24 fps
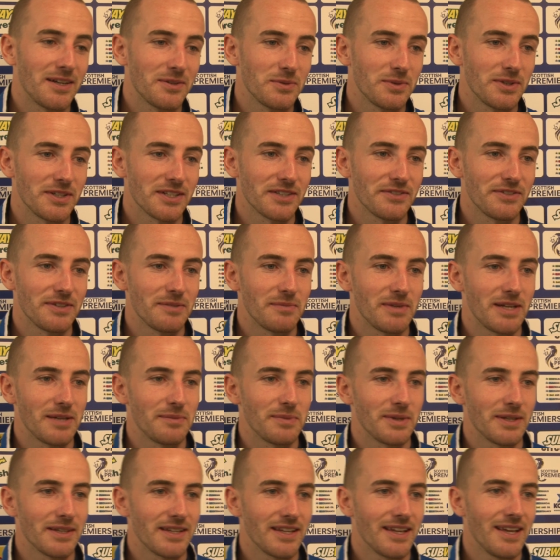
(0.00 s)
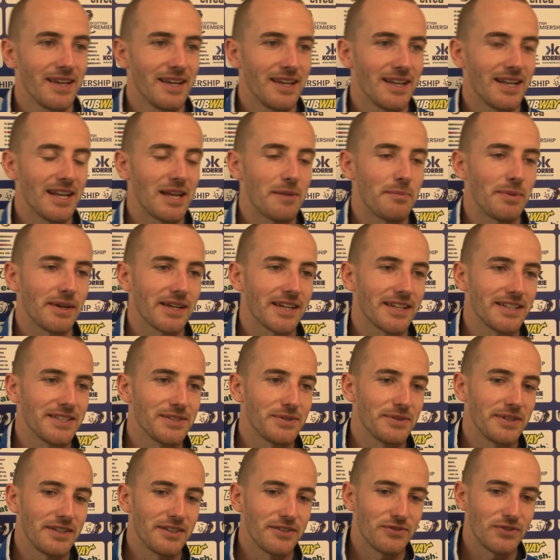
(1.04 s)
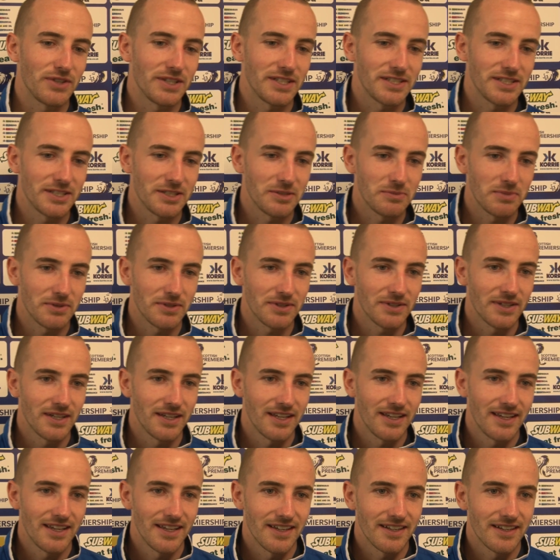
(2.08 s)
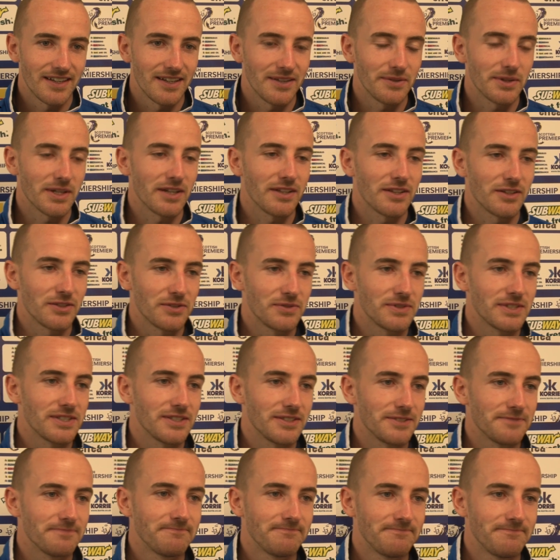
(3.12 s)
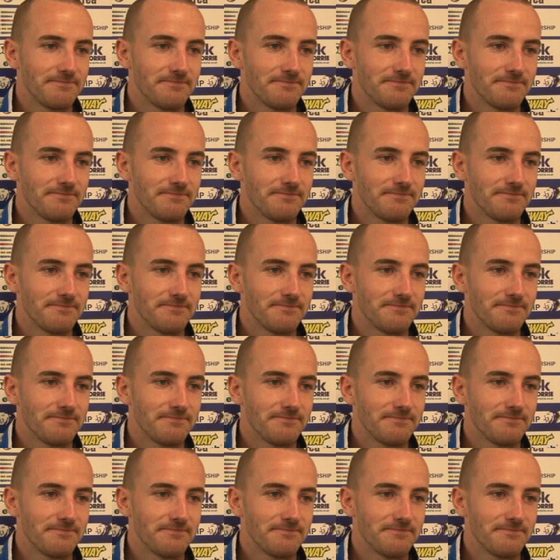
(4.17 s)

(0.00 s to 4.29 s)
hard work of it, maybe. Let back into it at 3-2, but now we've got a good result.